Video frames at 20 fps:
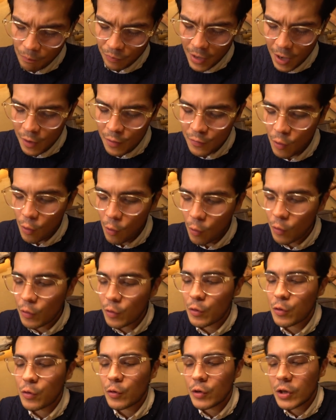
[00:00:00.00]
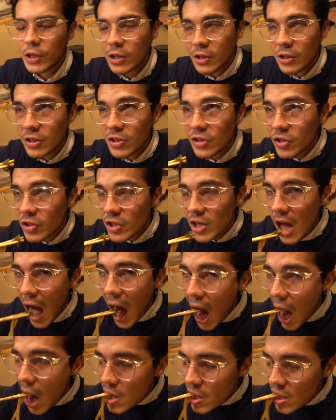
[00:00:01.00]
Out of all the three, honestly,
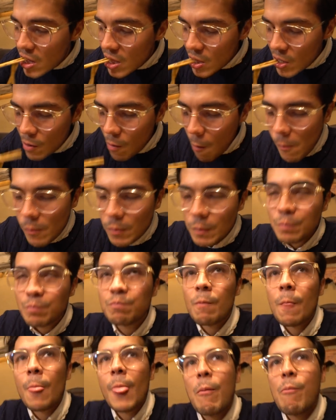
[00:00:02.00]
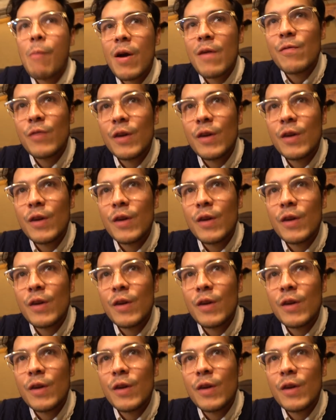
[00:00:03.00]
my